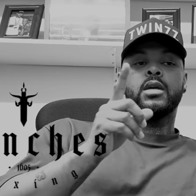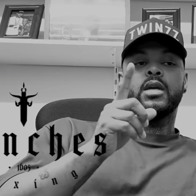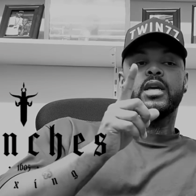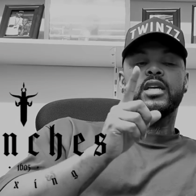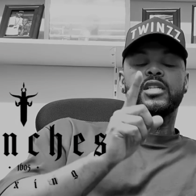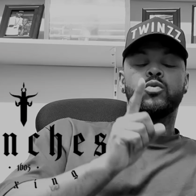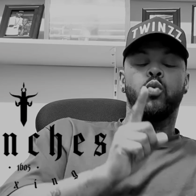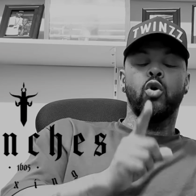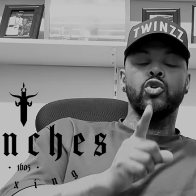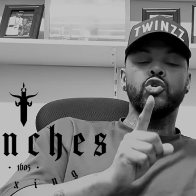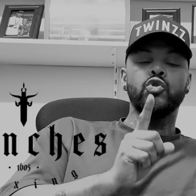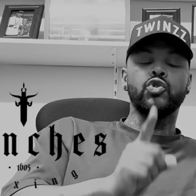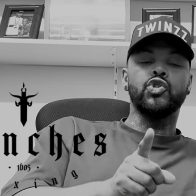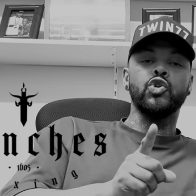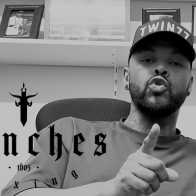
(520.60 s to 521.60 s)
It's what you
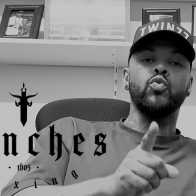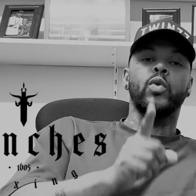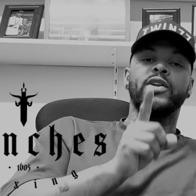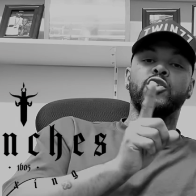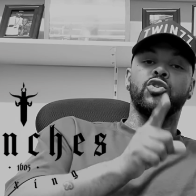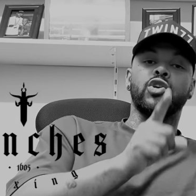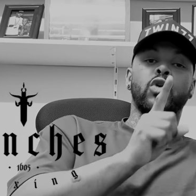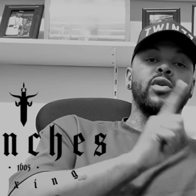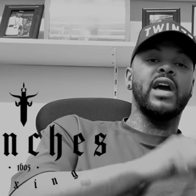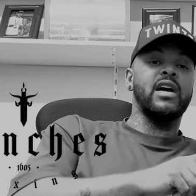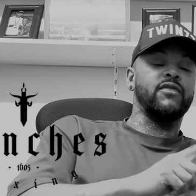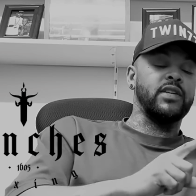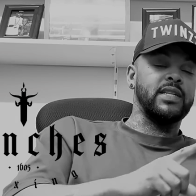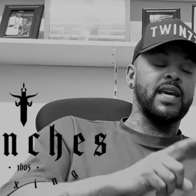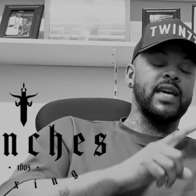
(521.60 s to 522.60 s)
do when you don't have
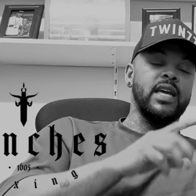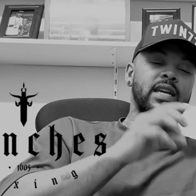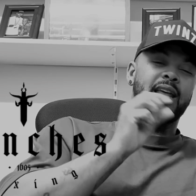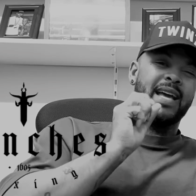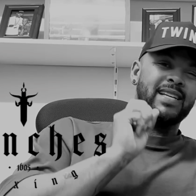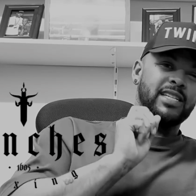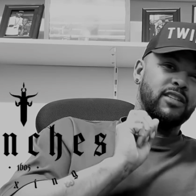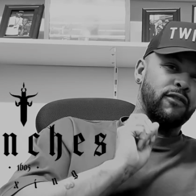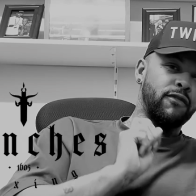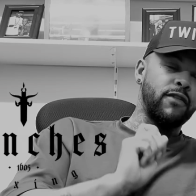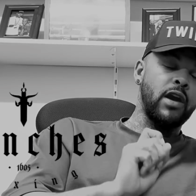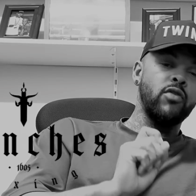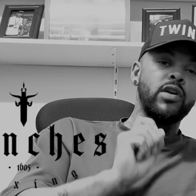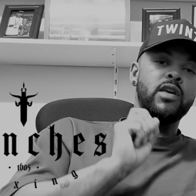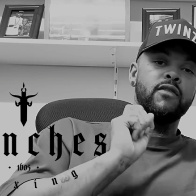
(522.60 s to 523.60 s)
a date that is
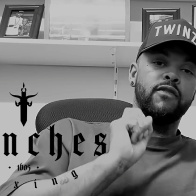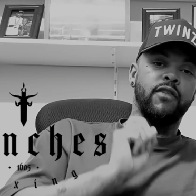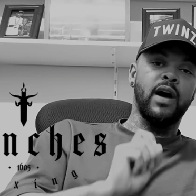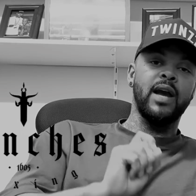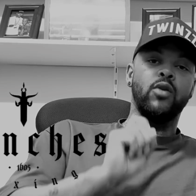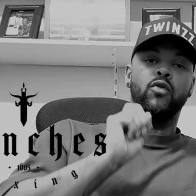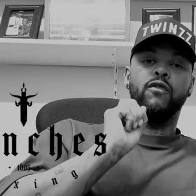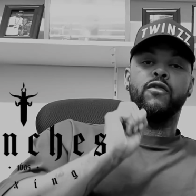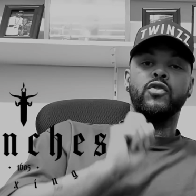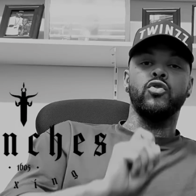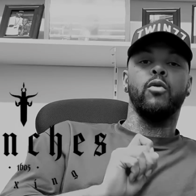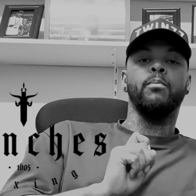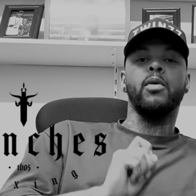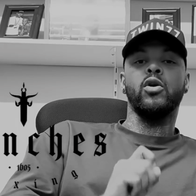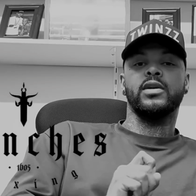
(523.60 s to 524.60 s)
very vital for your
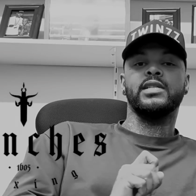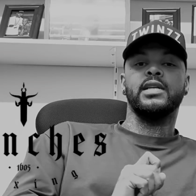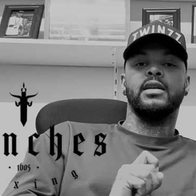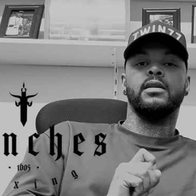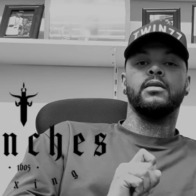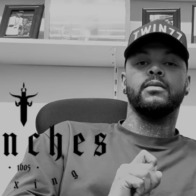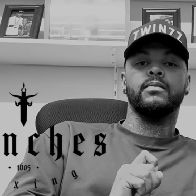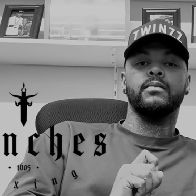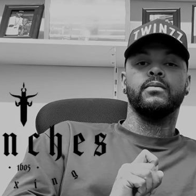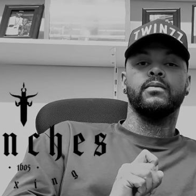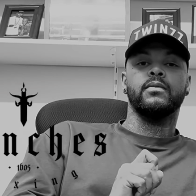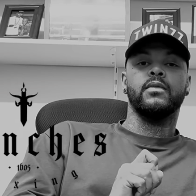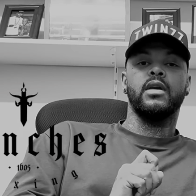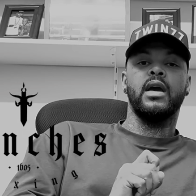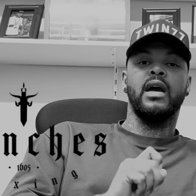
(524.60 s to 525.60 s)
boxing
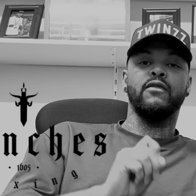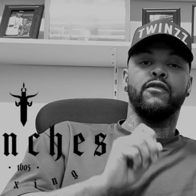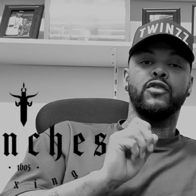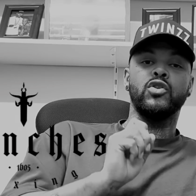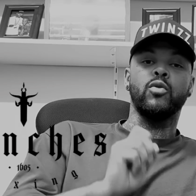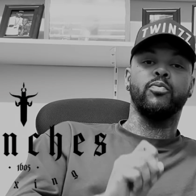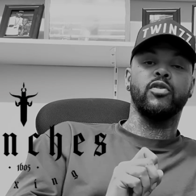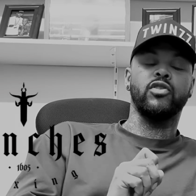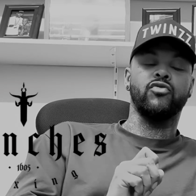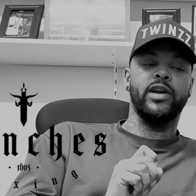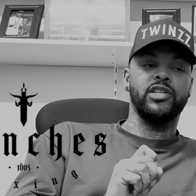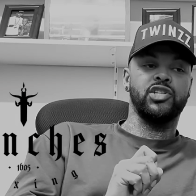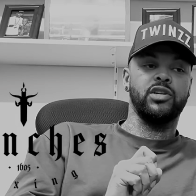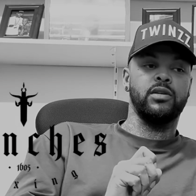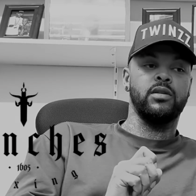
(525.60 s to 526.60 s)
and for your
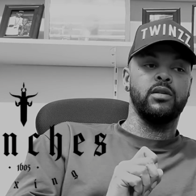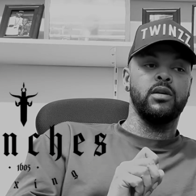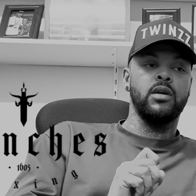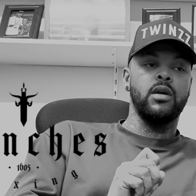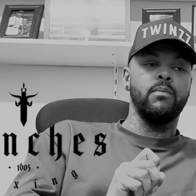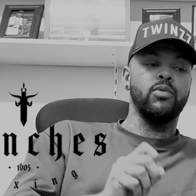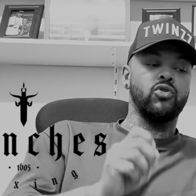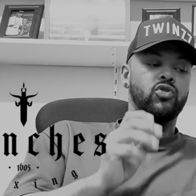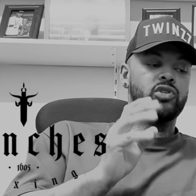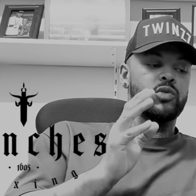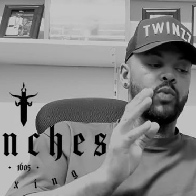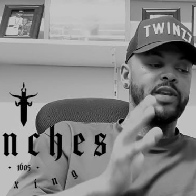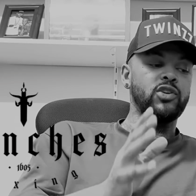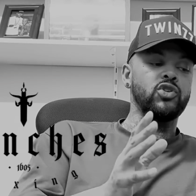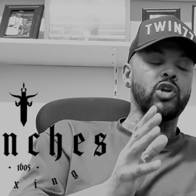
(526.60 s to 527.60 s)
progression. Because
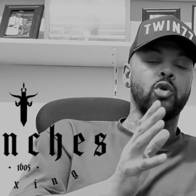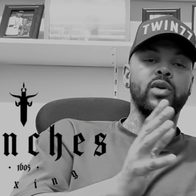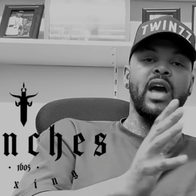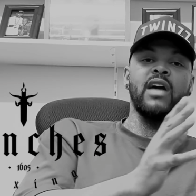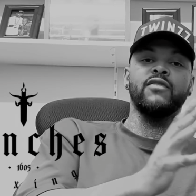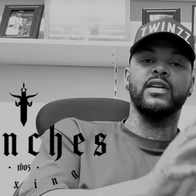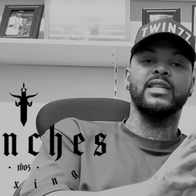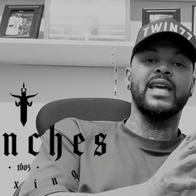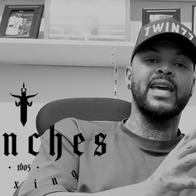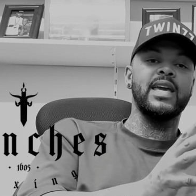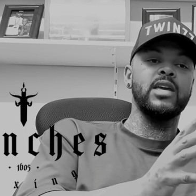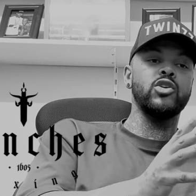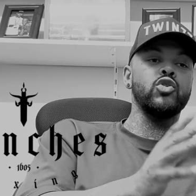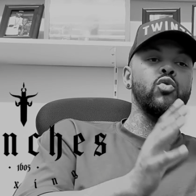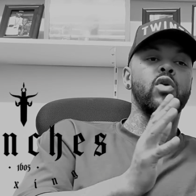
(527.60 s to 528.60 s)
when you don't have a
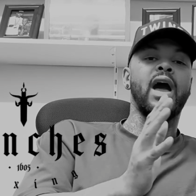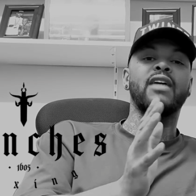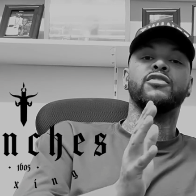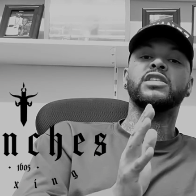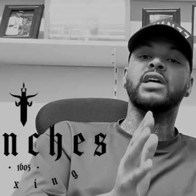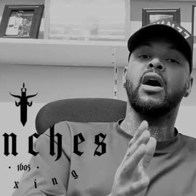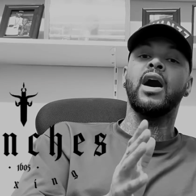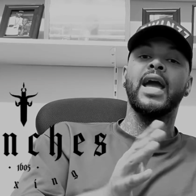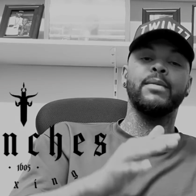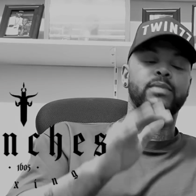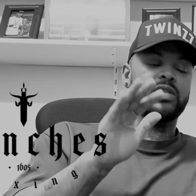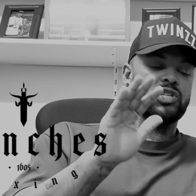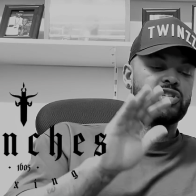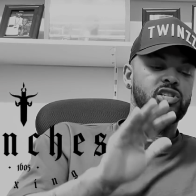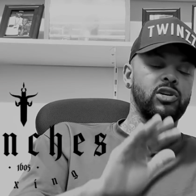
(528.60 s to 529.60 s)
date, you have time to
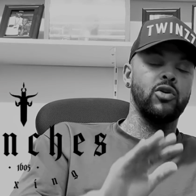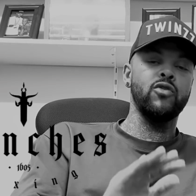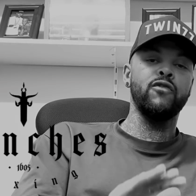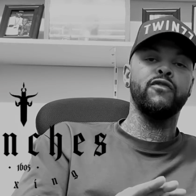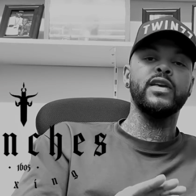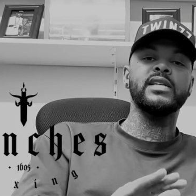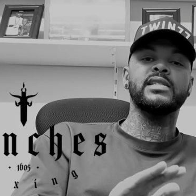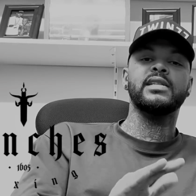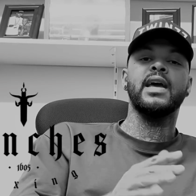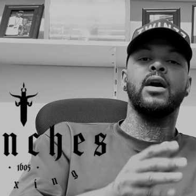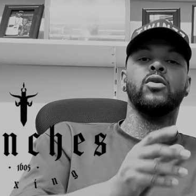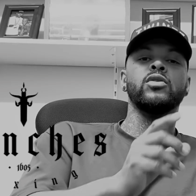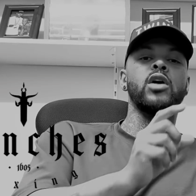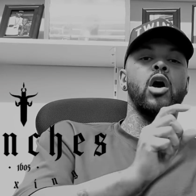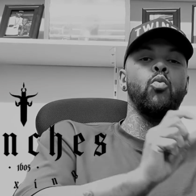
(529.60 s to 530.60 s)
slow things
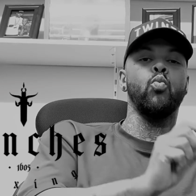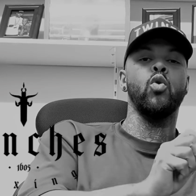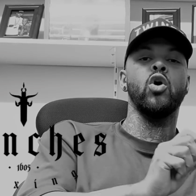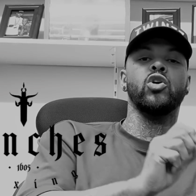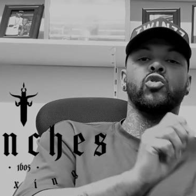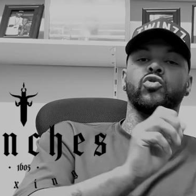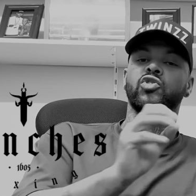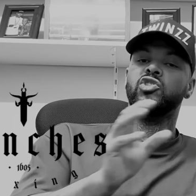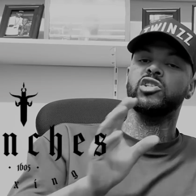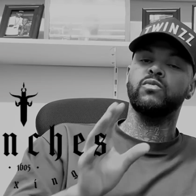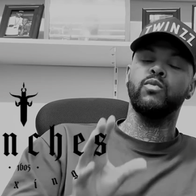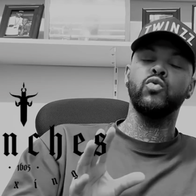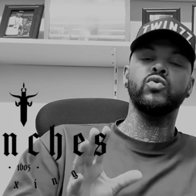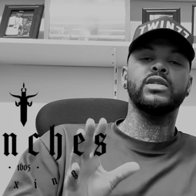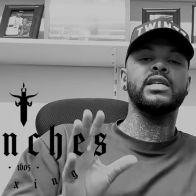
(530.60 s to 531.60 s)
down and work on the
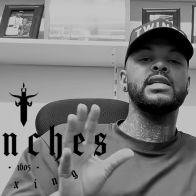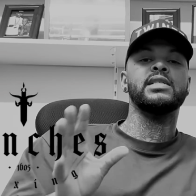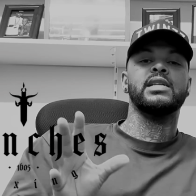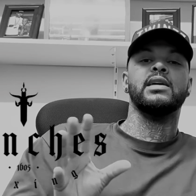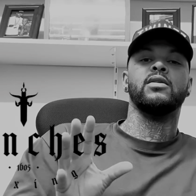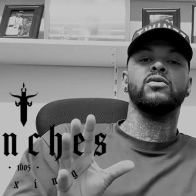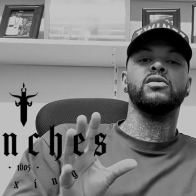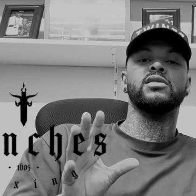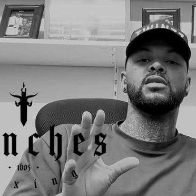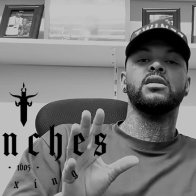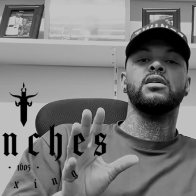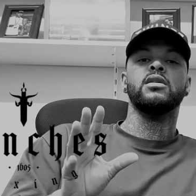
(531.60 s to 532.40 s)
small details